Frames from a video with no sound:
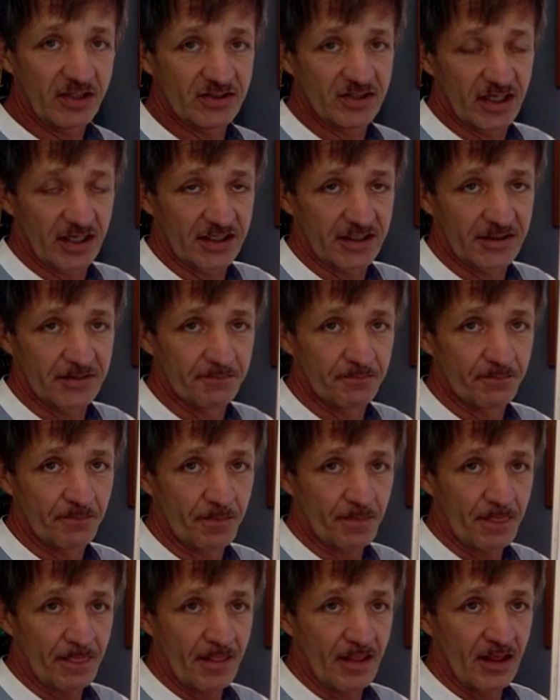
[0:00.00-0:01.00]
paycheck.
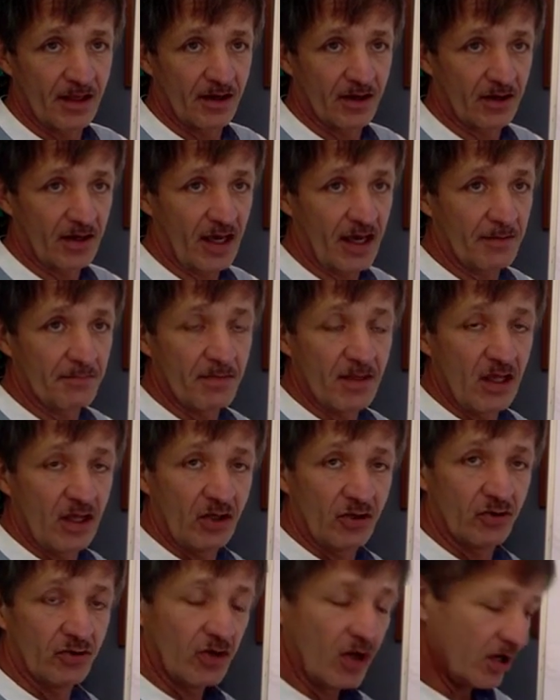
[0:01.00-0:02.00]
Okay?
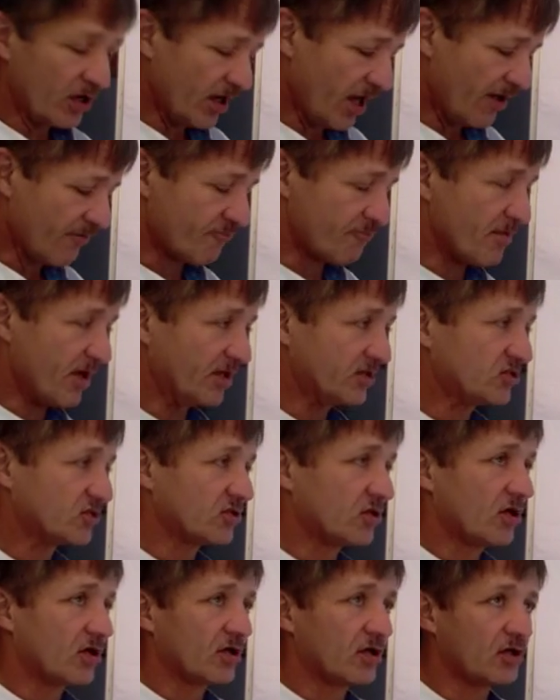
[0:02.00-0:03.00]
You don't have
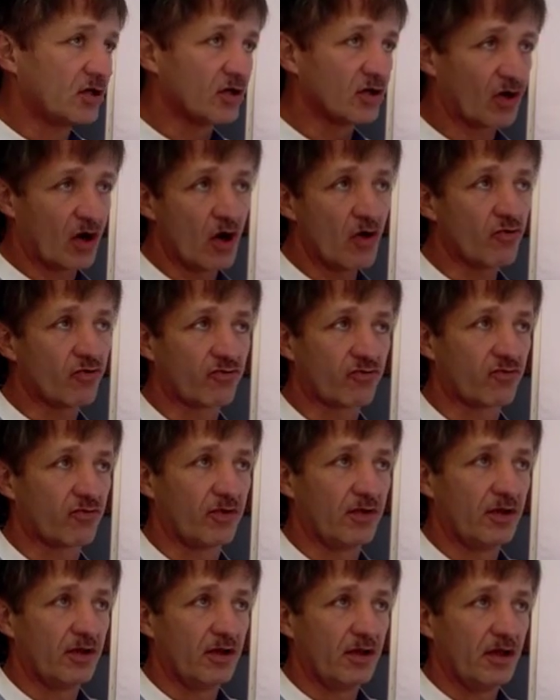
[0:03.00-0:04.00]
much
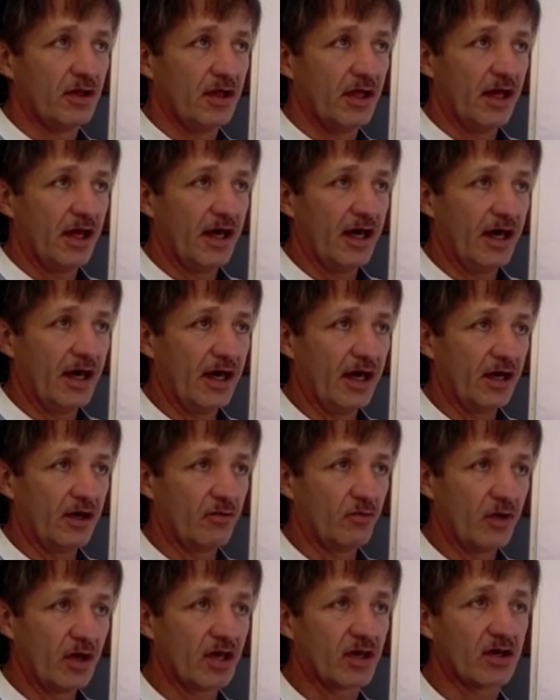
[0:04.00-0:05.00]
growth.
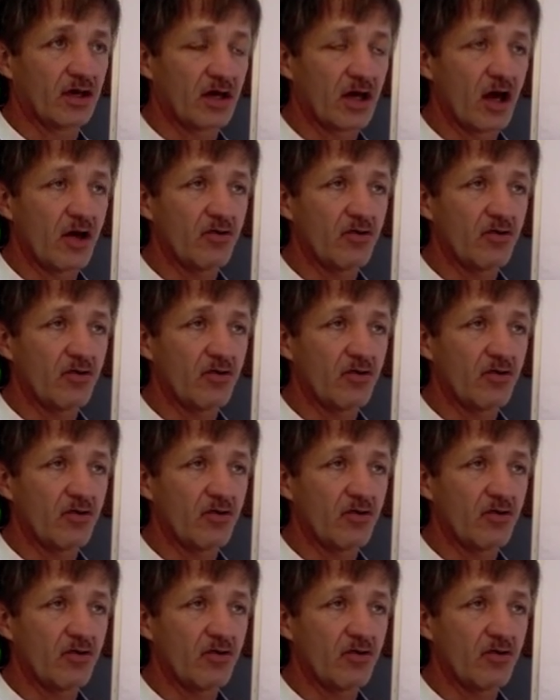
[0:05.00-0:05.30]
Where you